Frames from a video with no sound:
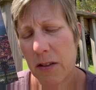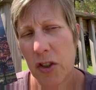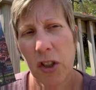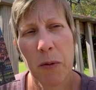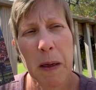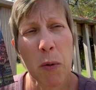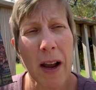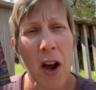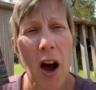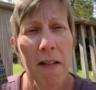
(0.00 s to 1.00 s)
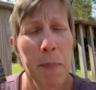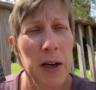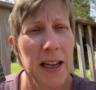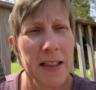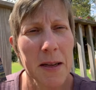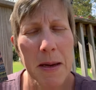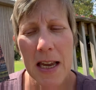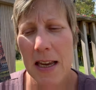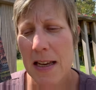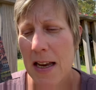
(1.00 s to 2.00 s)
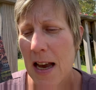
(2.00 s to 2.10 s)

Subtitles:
she could be quite off-putting to me.